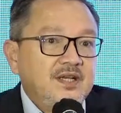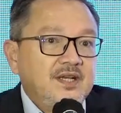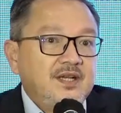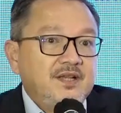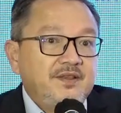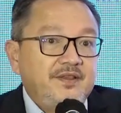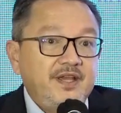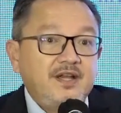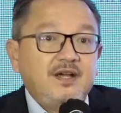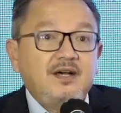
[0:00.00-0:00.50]

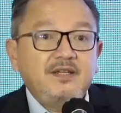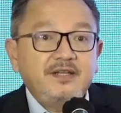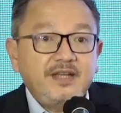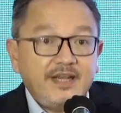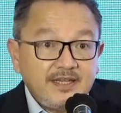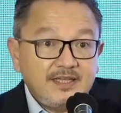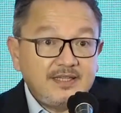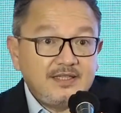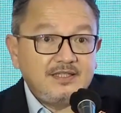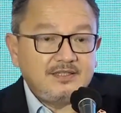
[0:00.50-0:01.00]
There are
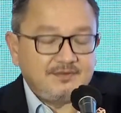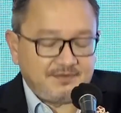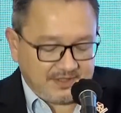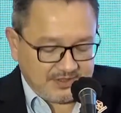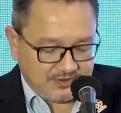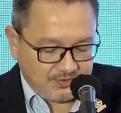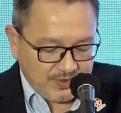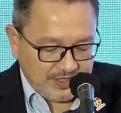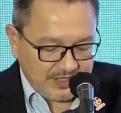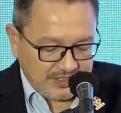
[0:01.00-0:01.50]
negatives
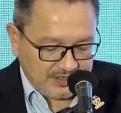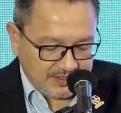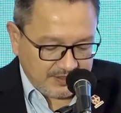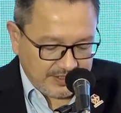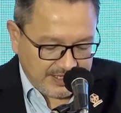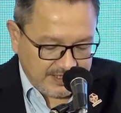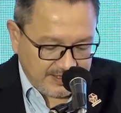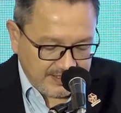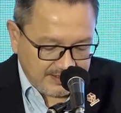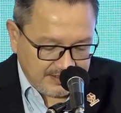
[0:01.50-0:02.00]
as well,
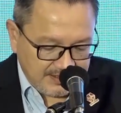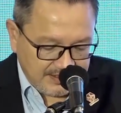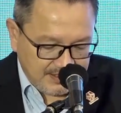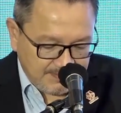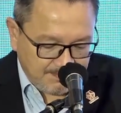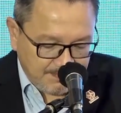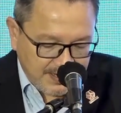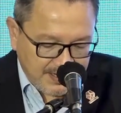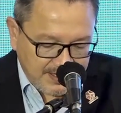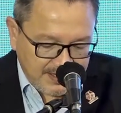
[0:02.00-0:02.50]
and this is the
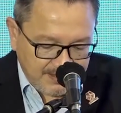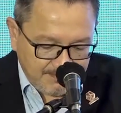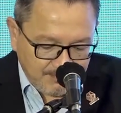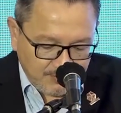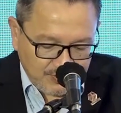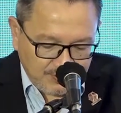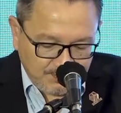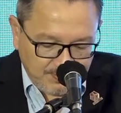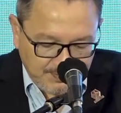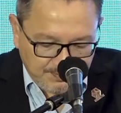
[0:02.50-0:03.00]
part that
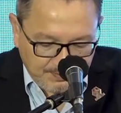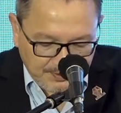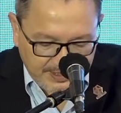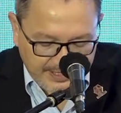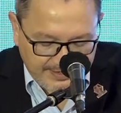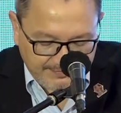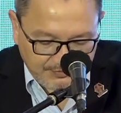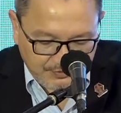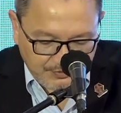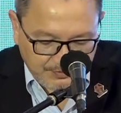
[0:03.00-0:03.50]
most people
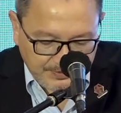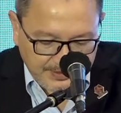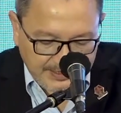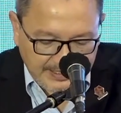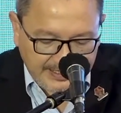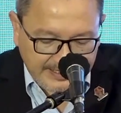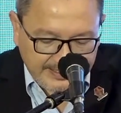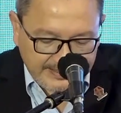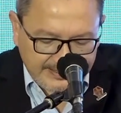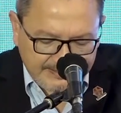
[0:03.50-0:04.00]
have to
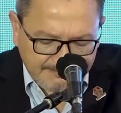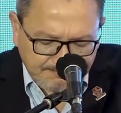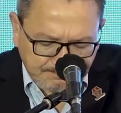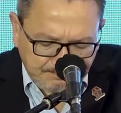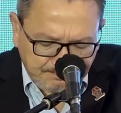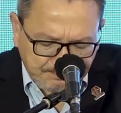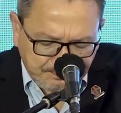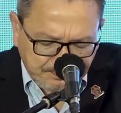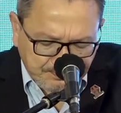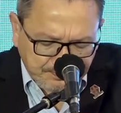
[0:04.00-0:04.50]
realize.
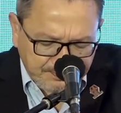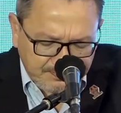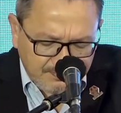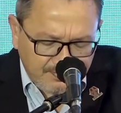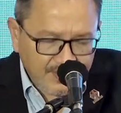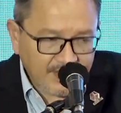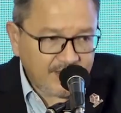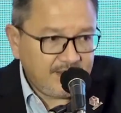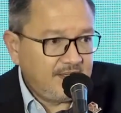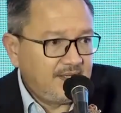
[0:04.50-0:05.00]

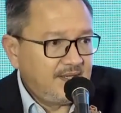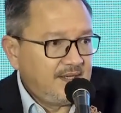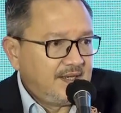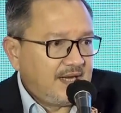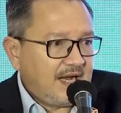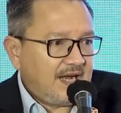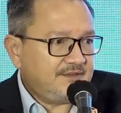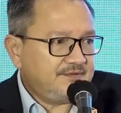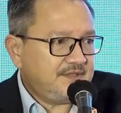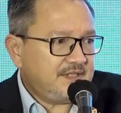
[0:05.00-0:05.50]

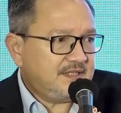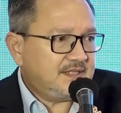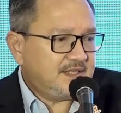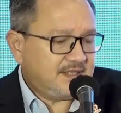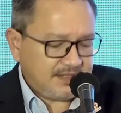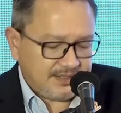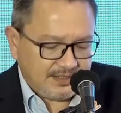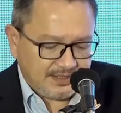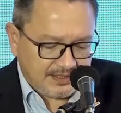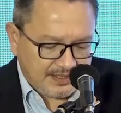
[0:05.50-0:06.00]
After
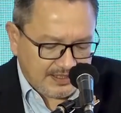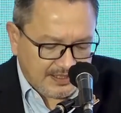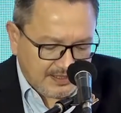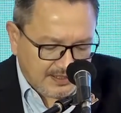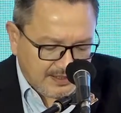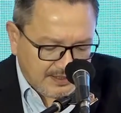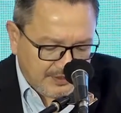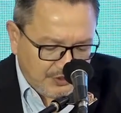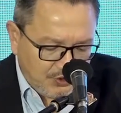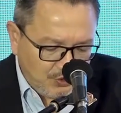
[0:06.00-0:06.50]

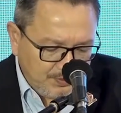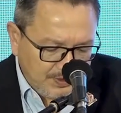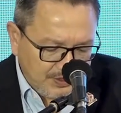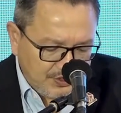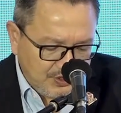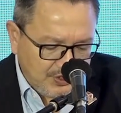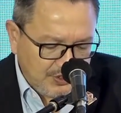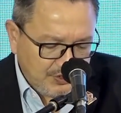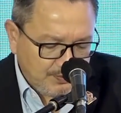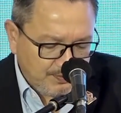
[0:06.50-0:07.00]
the Human
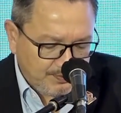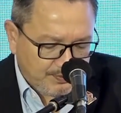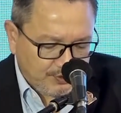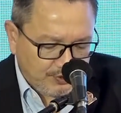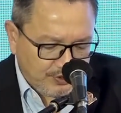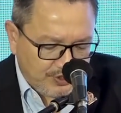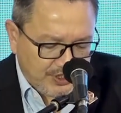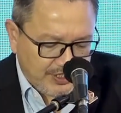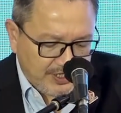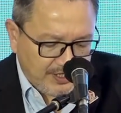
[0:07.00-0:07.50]
Genome
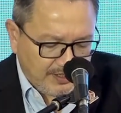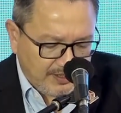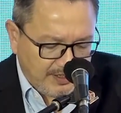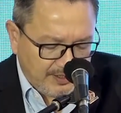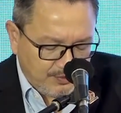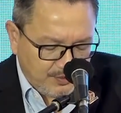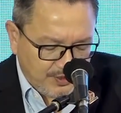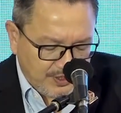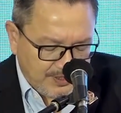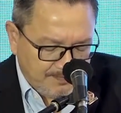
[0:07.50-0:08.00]
Project, there
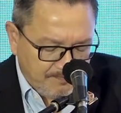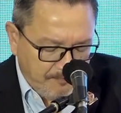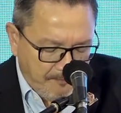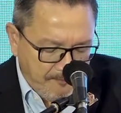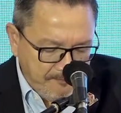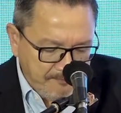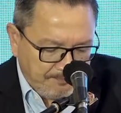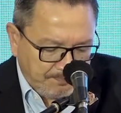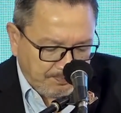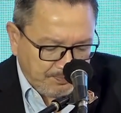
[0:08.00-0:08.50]
were
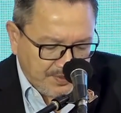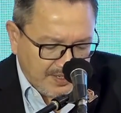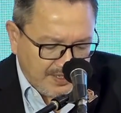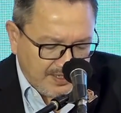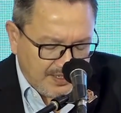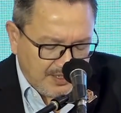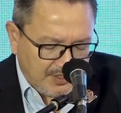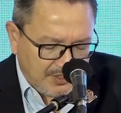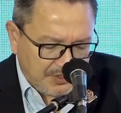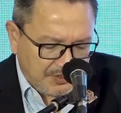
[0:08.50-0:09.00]
a
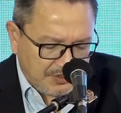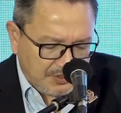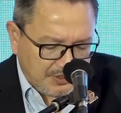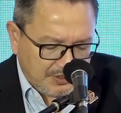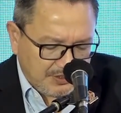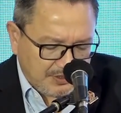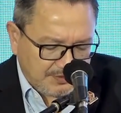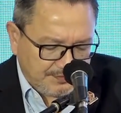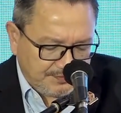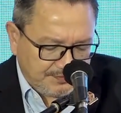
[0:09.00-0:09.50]
lot
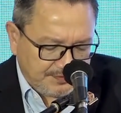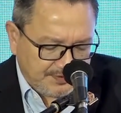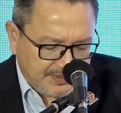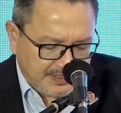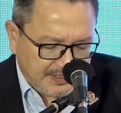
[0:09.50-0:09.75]
of